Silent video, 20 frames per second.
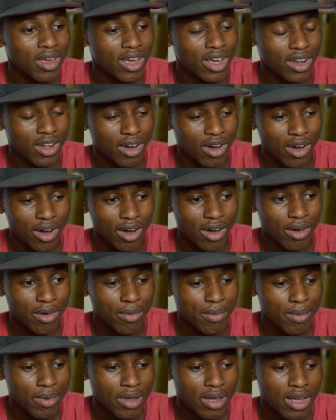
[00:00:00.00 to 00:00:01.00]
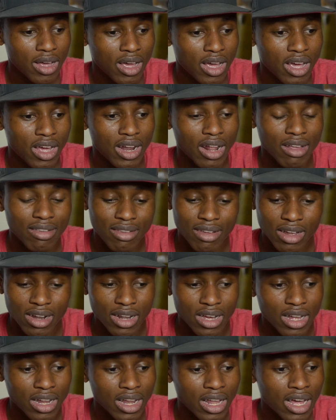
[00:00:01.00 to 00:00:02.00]
And I sat in
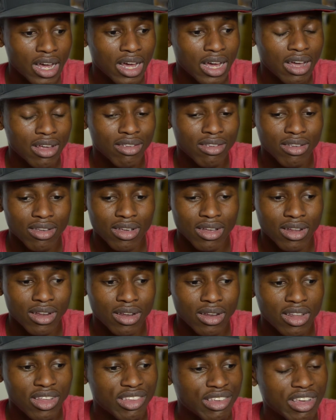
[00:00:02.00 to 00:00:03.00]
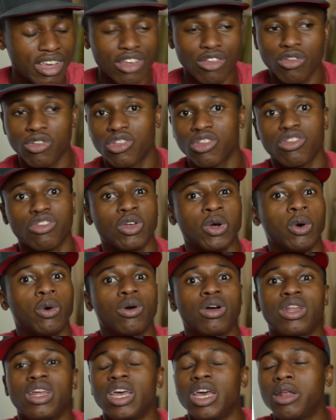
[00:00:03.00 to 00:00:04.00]
the class, and these kids were just
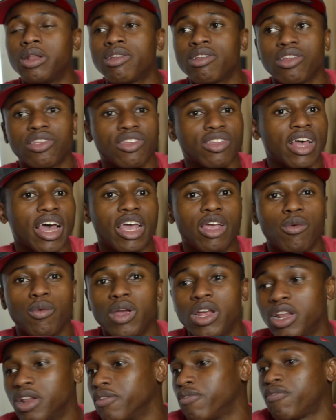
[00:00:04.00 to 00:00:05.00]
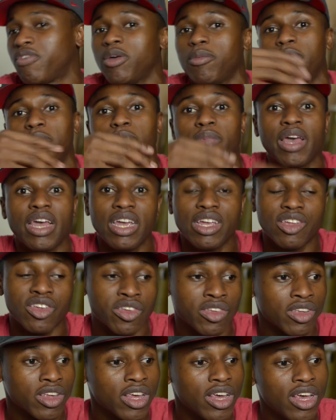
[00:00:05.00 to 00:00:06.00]
going in to sight reading, flipping
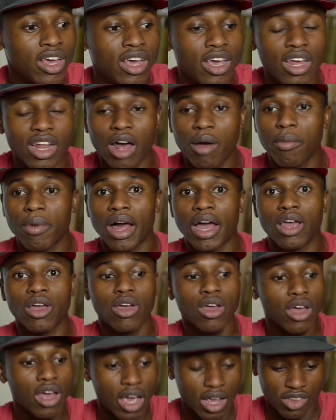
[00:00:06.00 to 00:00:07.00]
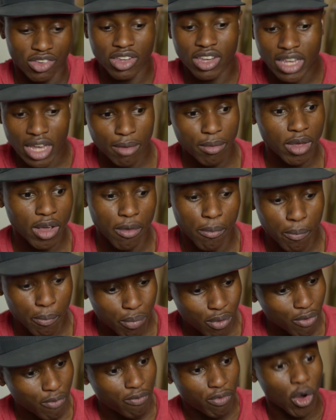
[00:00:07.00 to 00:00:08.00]
pages, and I'm like, and she gave me a
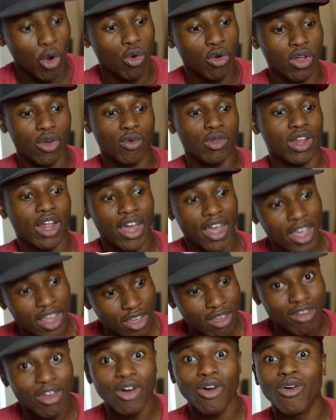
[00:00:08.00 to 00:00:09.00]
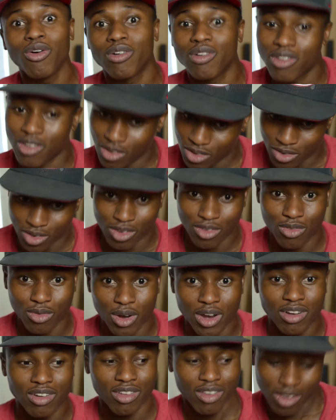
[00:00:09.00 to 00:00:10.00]
folder, was like, here you go, it's
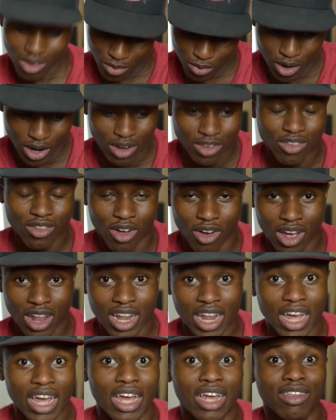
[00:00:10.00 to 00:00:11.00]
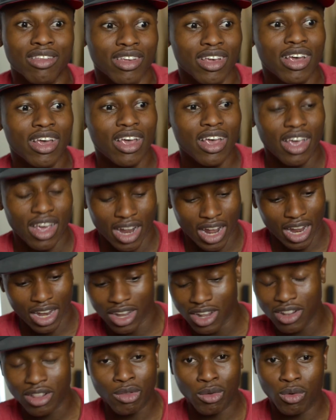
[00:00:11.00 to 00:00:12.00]
ready to start class. And I
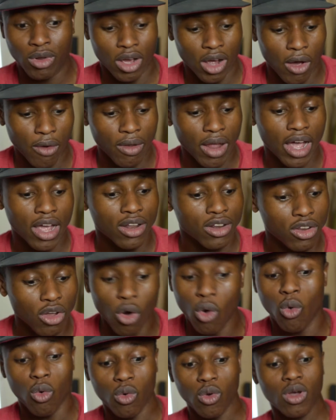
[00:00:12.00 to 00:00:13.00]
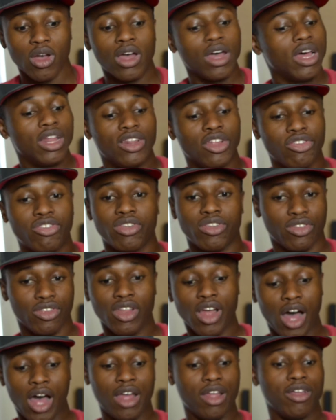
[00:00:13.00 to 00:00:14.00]
looked through there, I was like, no, this is
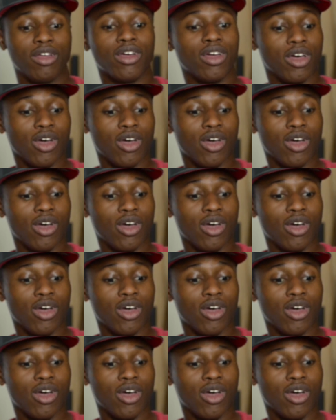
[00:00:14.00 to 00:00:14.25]
not.